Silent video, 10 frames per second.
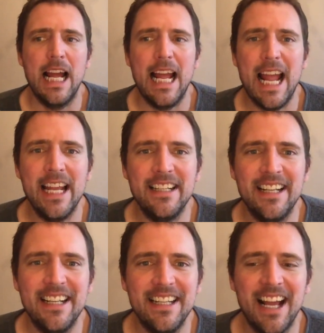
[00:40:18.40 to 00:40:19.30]
And
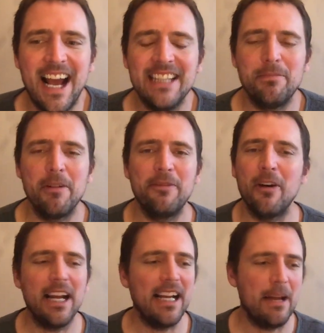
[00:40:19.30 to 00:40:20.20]
I before
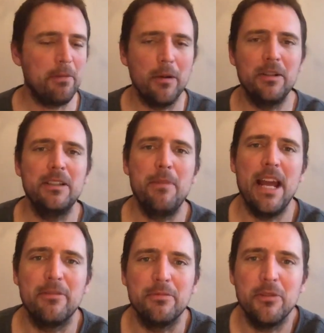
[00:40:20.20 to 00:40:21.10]
I got permanently
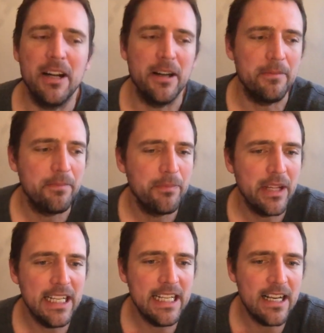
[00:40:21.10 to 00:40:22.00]
banned from Twitter,
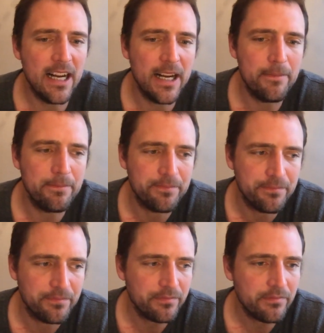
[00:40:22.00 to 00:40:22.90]
he um
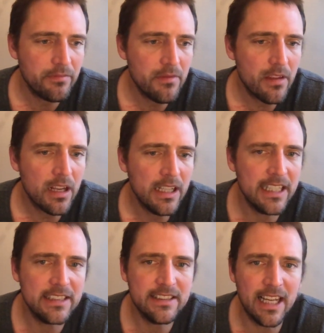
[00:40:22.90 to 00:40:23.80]
he
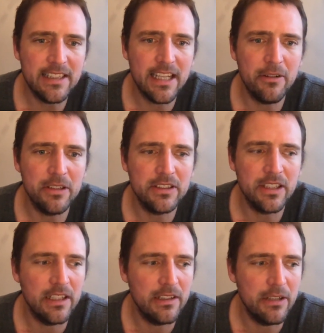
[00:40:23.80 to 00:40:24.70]
had said that it was
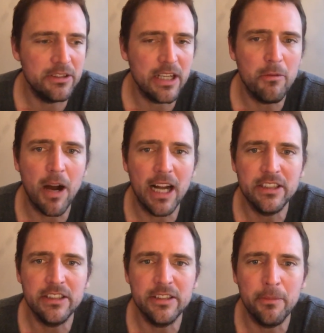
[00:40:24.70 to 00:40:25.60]
it was like
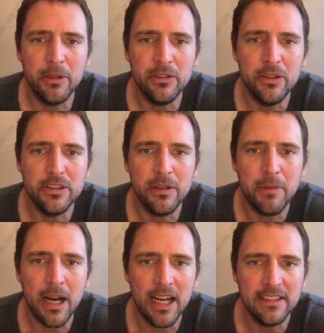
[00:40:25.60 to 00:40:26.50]
watching someone lose their
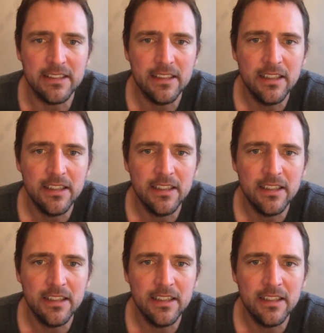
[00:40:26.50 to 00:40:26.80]
mind.